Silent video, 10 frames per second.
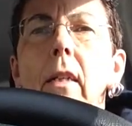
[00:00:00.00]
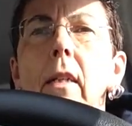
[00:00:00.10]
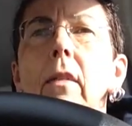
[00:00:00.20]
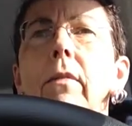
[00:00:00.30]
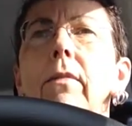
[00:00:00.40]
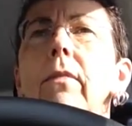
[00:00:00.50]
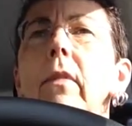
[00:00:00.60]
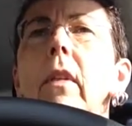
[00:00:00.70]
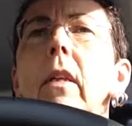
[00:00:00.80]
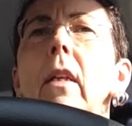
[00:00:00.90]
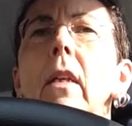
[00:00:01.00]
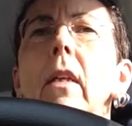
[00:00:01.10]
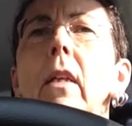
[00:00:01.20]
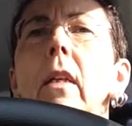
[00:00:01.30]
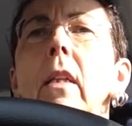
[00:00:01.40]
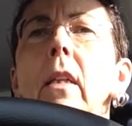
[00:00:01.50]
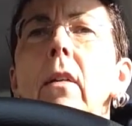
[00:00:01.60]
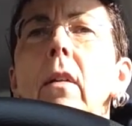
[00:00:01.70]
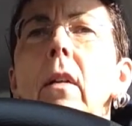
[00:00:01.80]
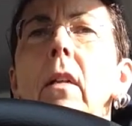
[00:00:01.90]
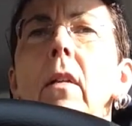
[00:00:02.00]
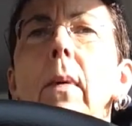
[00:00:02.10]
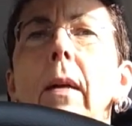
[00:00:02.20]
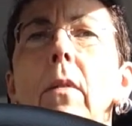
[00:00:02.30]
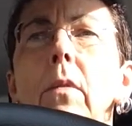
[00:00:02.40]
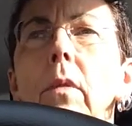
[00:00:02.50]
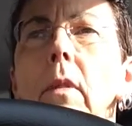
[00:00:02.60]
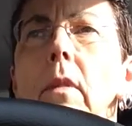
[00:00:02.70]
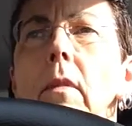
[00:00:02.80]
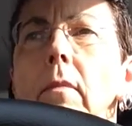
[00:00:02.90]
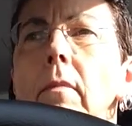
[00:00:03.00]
you know? They're all wackos.